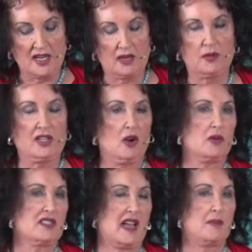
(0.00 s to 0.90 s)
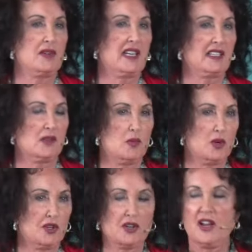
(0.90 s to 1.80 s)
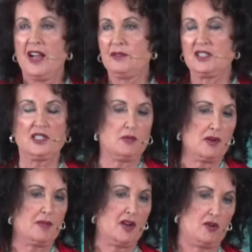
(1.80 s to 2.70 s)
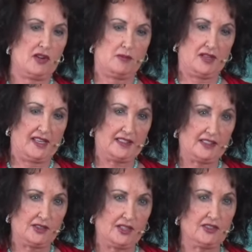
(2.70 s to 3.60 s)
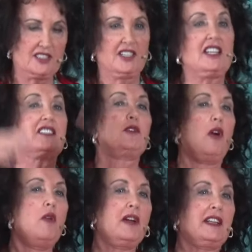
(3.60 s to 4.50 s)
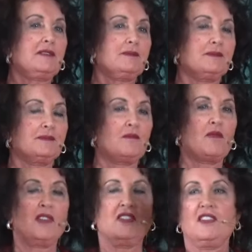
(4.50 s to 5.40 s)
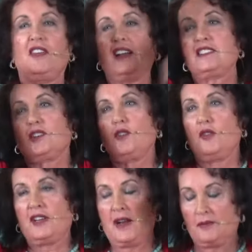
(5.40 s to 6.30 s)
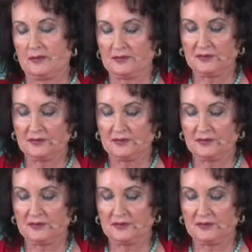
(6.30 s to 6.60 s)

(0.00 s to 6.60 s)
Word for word: And we know what's happening at the border. I was going to bring my Hoya plant down here and tell you it's growing. The vines are growing up.